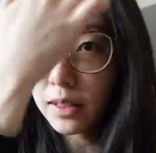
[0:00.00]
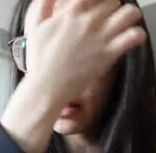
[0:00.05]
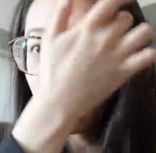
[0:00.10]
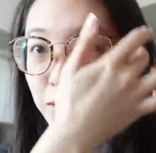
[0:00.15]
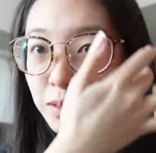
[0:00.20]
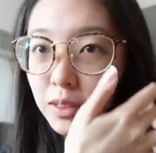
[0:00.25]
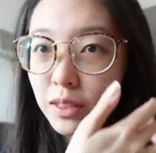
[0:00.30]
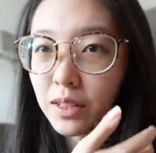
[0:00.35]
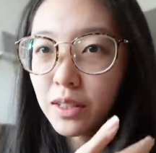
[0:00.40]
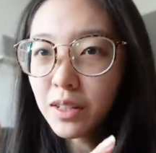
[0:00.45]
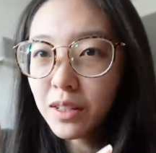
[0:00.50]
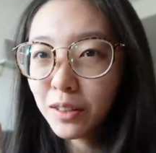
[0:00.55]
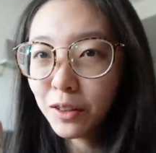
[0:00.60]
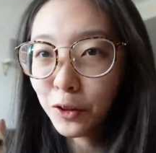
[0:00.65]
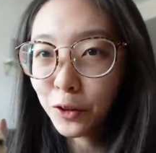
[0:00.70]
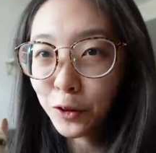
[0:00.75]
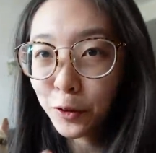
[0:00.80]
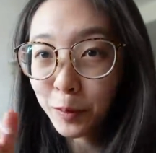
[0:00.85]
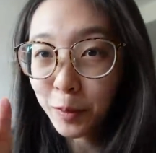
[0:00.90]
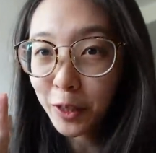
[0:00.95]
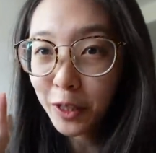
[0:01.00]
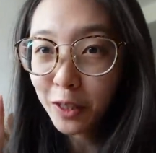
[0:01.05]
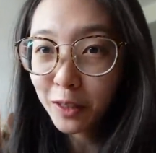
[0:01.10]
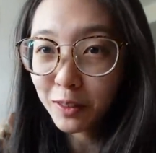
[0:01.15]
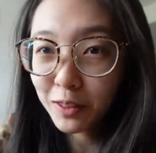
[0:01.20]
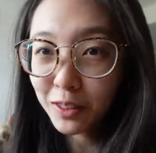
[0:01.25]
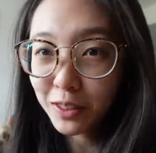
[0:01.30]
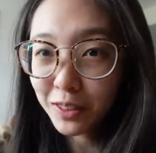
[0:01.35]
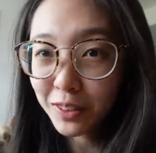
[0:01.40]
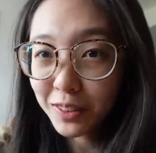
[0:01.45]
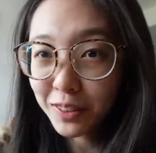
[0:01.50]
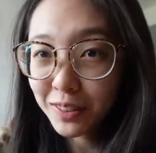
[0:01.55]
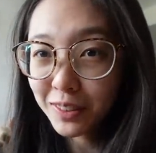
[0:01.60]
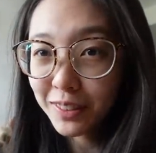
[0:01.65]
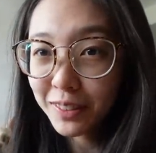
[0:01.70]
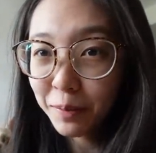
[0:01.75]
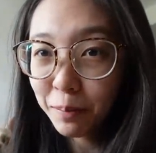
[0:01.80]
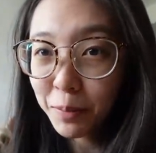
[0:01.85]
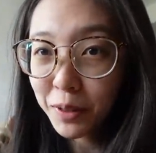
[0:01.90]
I was getting a little bit concerned